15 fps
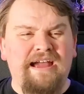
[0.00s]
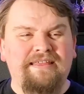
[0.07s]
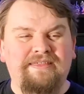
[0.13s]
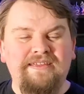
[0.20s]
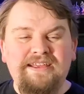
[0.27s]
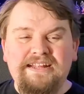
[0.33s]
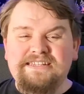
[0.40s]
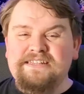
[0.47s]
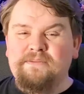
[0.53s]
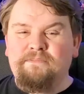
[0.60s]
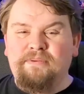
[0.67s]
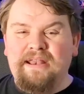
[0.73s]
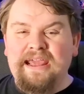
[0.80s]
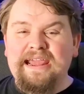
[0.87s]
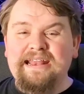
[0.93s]
I think it's the
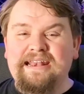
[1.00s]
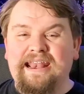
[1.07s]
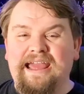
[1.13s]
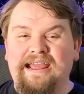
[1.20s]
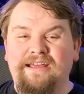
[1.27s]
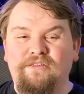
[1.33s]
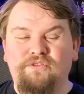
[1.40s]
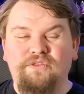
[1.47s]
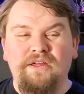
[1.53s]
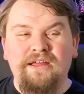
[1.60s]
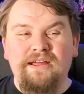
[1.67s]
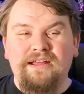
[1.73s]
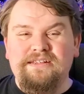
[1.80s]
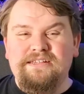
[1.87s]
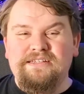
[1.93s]
blade length,
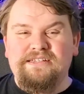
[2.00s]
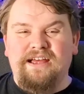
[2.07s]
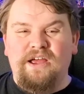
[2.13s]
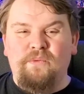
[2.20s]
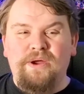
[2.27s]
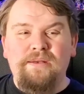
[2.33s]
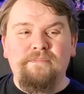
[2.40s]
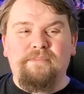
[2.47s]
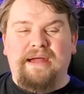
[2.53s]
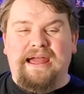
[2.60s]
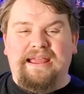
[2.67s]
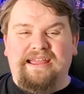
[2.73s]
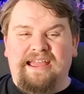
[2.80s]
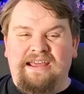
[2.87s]
because I went back